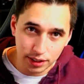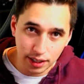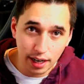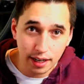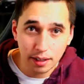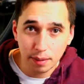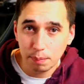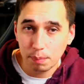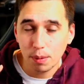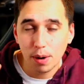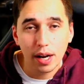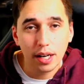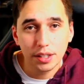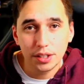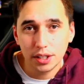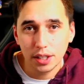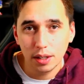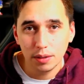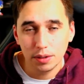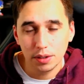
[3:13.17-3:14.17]
I had to
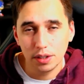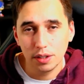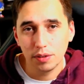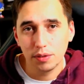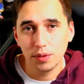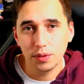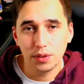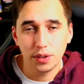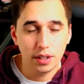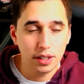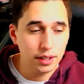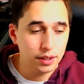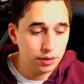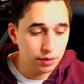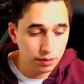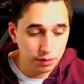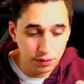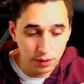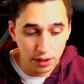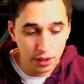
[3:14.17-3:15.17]
branch out to different things,
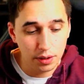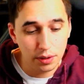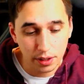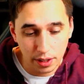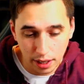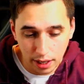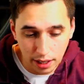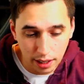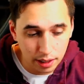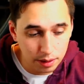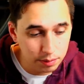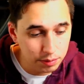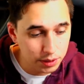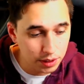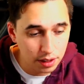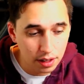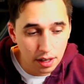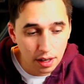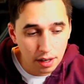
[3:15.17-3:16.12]
from video games and